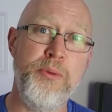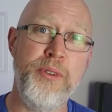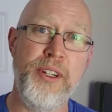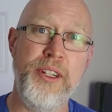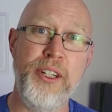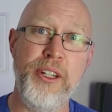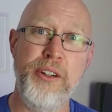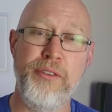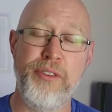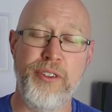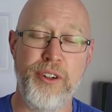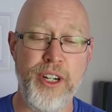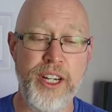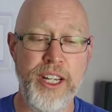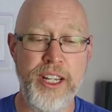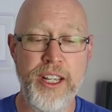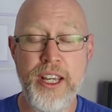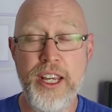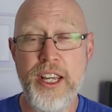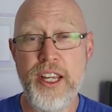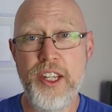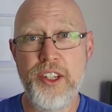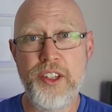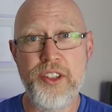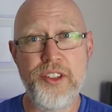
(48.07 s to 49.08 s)
of delivering
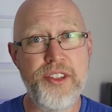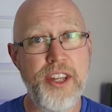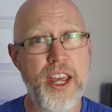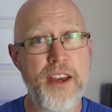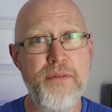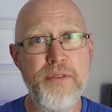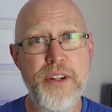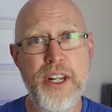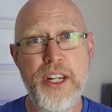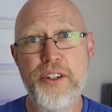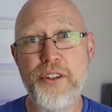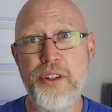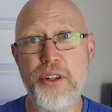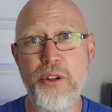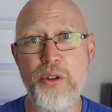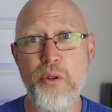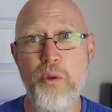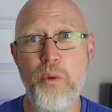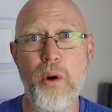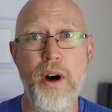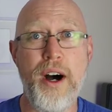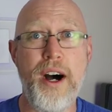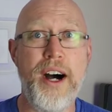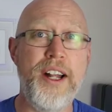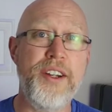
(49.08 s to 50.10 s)
72
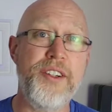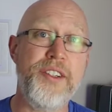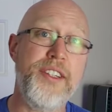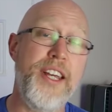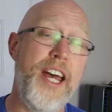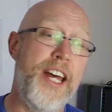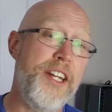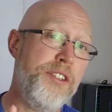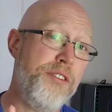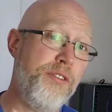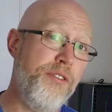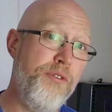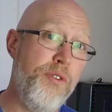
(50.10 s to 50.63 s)
watts. That's